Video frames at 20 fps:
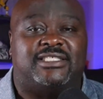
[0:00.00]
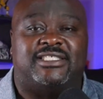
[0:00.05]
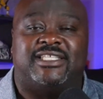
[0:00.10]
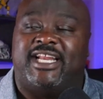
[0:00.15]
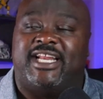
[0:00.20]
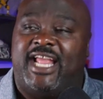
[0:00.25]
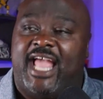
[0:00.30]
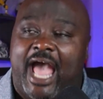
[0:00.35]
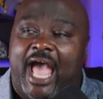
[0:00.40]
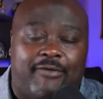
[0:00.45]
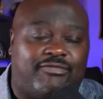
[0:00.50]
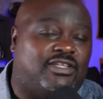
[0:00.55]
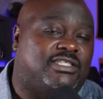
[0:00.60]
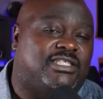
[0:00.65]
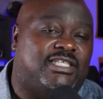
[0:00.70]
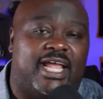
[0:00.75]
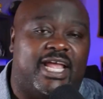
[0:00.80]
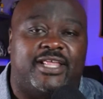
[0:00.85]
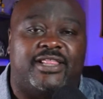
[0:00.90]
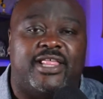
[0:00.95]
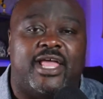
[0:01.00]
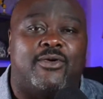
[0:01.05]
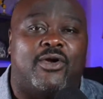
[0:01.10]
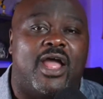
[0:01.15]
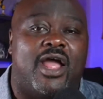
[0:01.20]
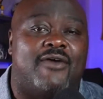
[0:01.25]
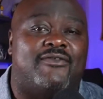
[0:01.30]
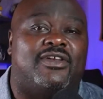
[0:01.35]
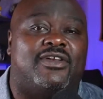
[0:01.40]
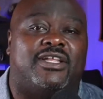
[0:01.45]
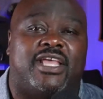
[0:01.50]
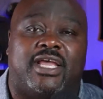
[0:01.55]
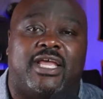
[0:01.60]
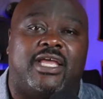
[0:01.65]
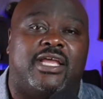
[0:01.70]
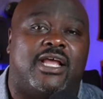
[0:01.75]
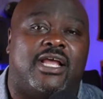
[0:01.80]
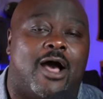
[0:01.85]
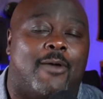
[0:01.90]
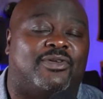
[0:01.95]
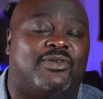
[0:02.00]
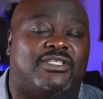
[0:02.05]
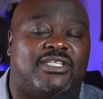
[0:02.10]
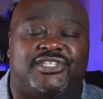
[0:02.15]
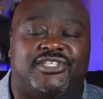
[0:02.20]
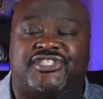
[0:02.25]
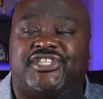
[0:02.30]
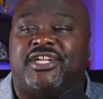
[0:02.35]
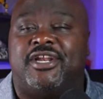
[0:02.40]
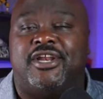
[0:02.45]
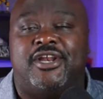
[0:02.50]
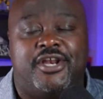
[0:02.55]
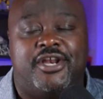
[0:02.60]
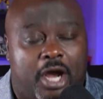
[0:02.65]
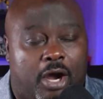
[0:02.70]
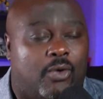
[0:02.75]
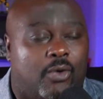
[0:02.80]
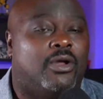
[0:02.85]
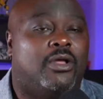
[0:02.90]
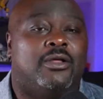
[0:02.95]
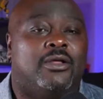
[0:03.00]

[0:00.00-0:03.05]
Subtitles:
Did he have to say they were having kicking competition? No.